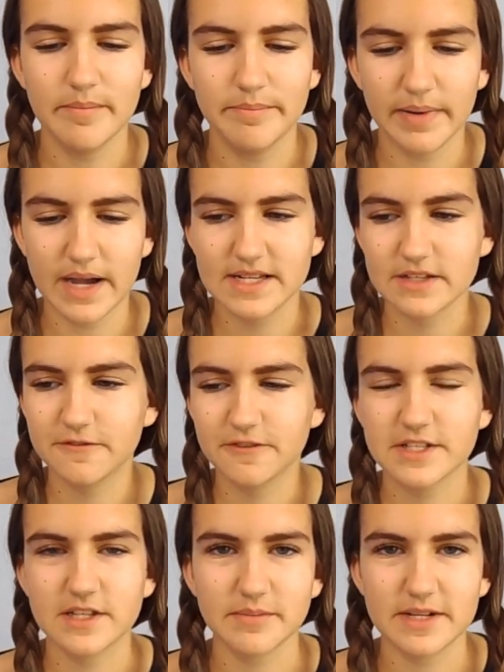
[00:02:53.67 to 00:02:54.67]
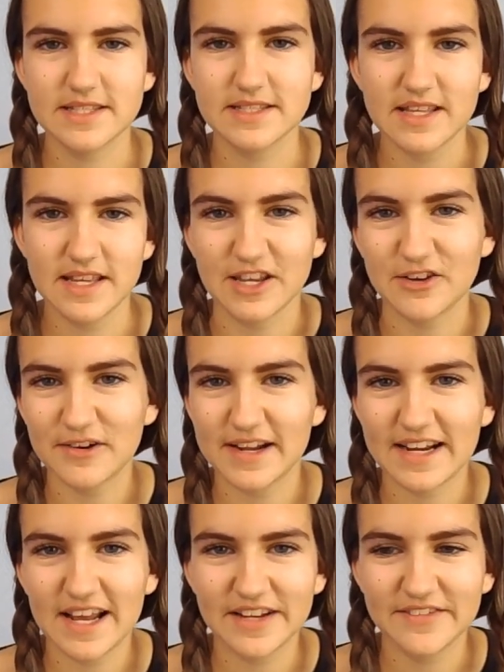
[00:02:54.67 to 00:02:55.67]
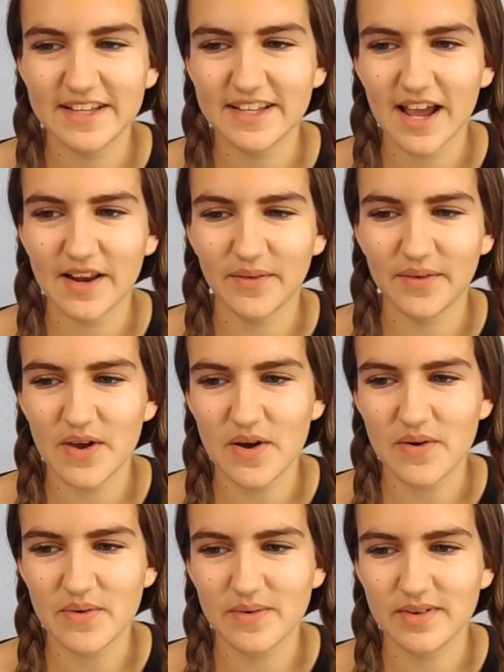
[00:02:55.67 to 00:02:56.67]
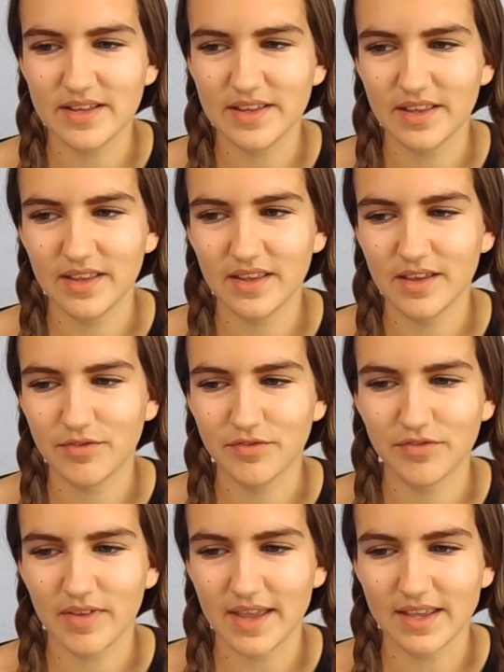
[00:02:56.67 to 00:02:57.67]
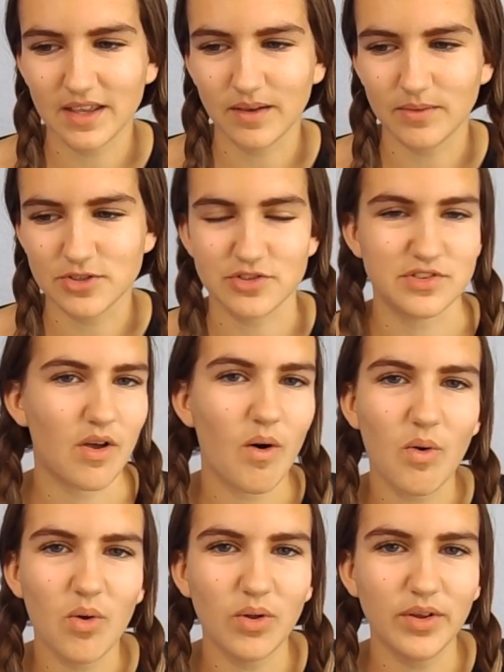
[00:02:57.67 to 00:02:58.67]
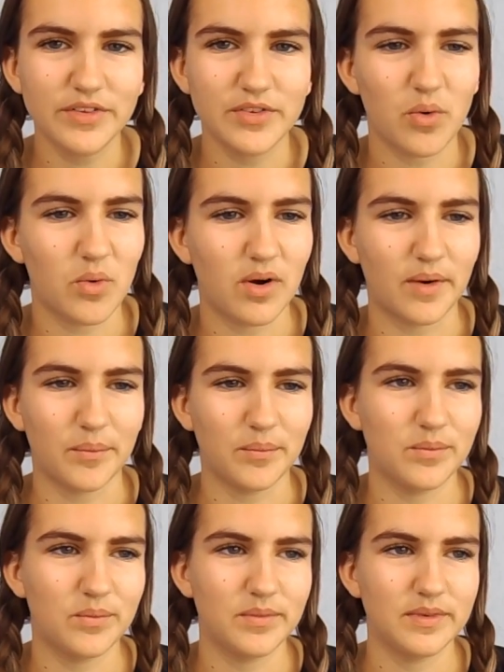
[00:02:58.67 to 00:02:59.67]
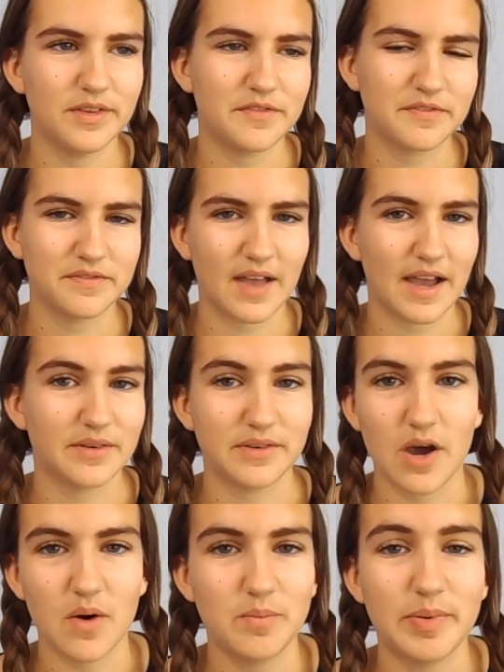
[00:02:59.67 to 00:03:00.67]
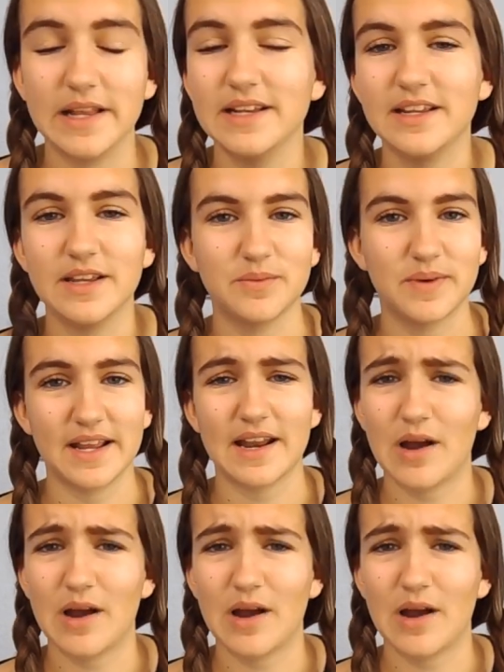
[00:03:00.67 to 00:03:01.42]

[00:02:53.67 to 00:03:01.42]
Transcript: but for some reason the ink ran out of it. I don't know if like it was just old or if, I don't know, but it ran